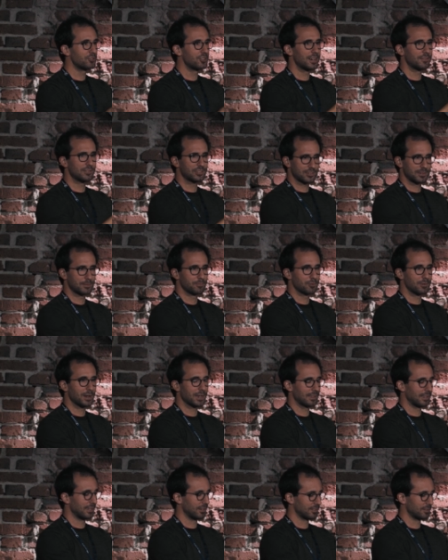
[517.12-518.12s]
JavaScript
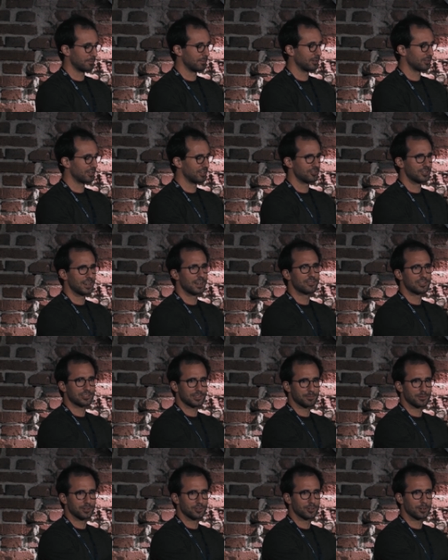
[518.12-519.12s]
directly. There's a built-in
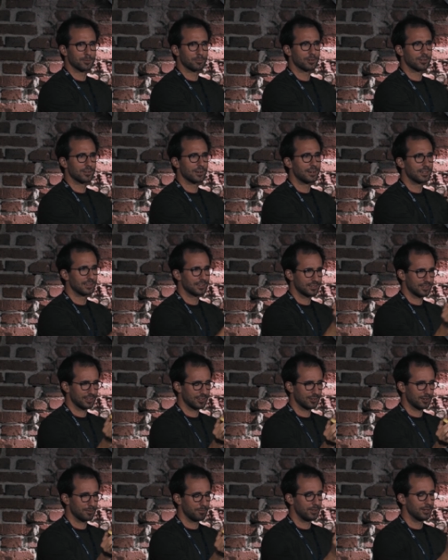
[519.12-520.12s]
JavaScript interpreter on this
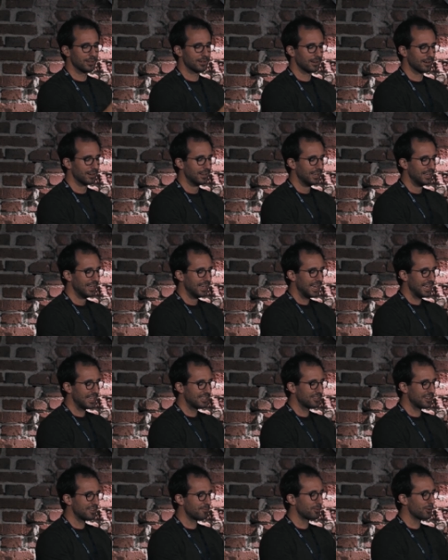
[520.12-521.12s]
little computer. And
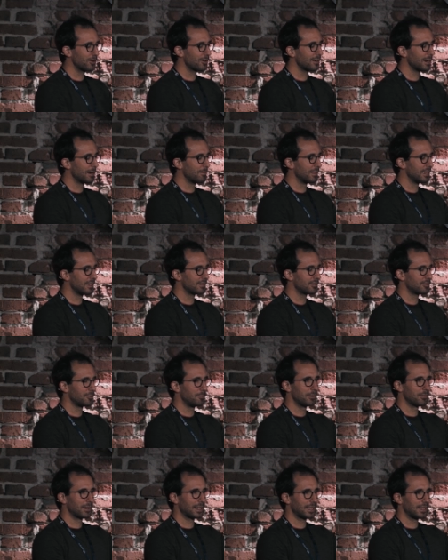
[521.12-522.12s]
so I've programmed this to
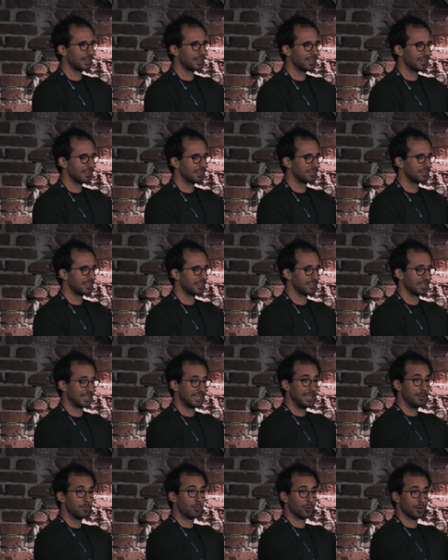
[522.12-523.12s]
be recognized as a
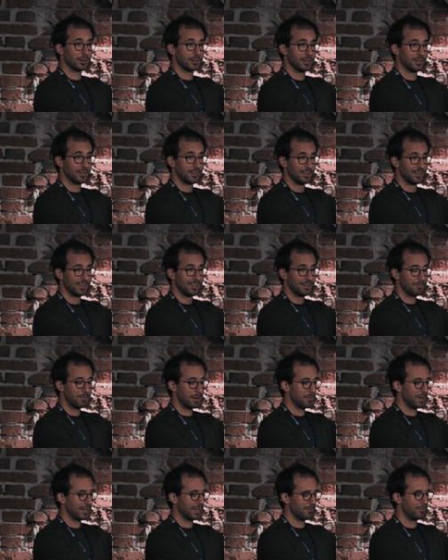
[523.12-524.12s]
keyboard by
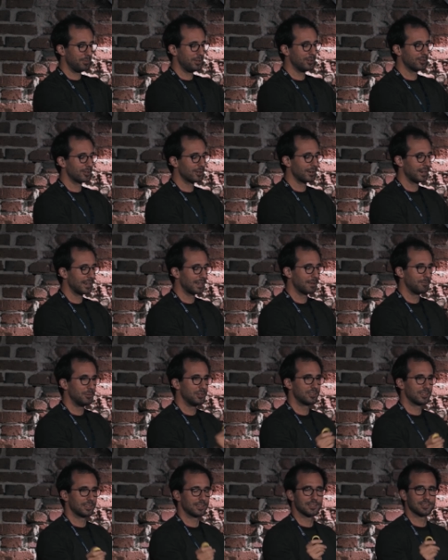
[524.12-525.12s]
my computer, and I'm
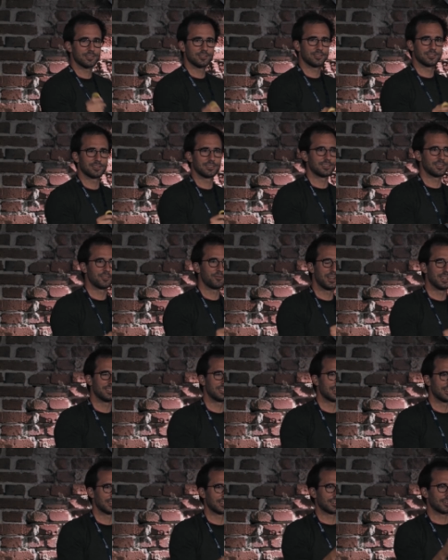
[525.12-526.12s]
using this just as a
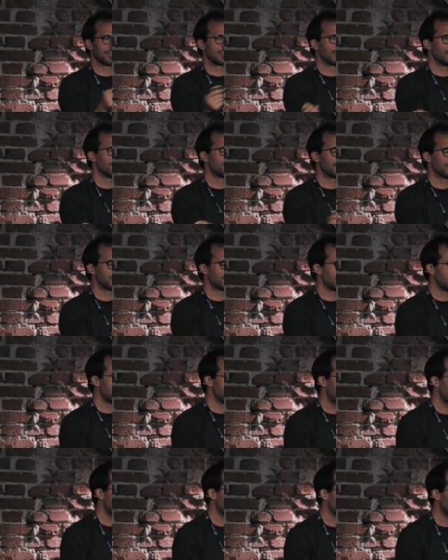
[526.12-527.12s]
fancy clicker to go forward and
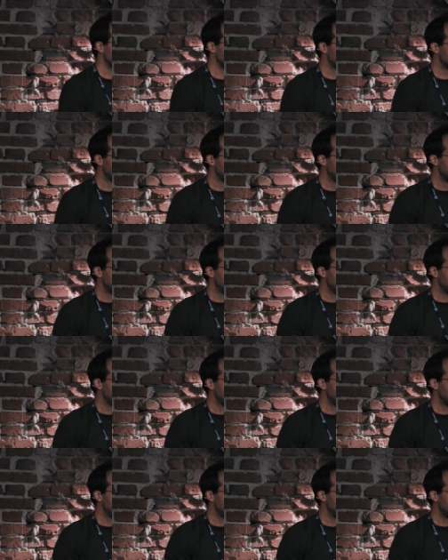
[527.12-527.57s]
backwards.